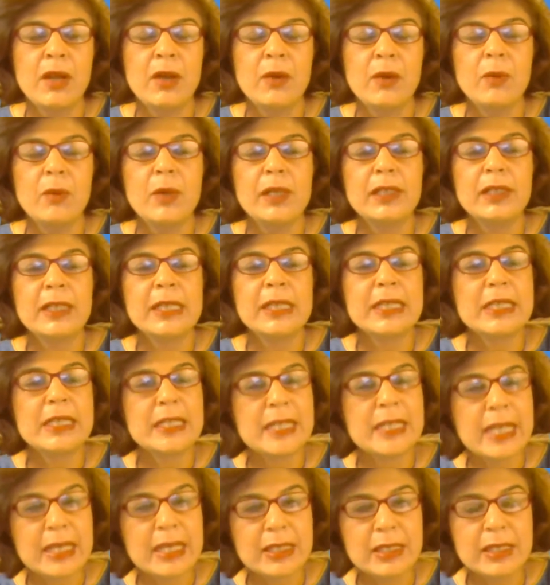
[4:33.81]
one can
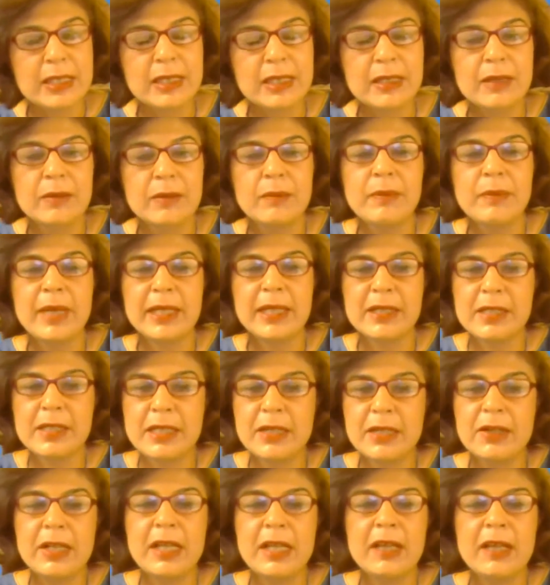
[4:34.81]
test
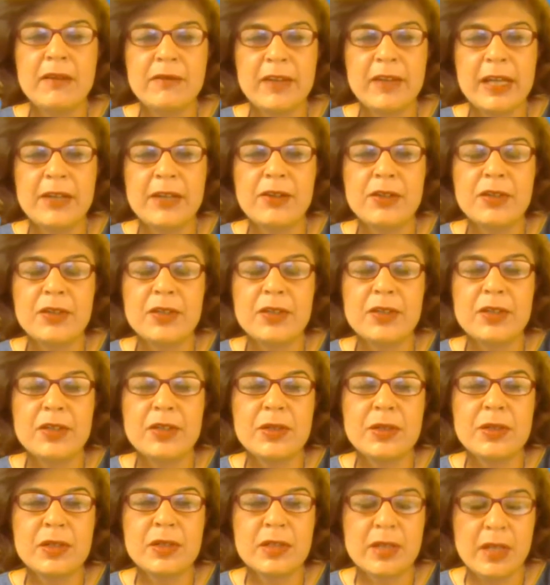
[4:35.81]
bacteria and
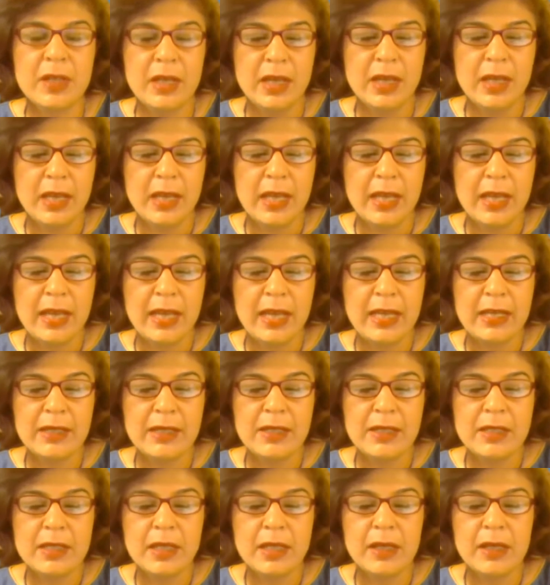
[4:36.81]
viruses. And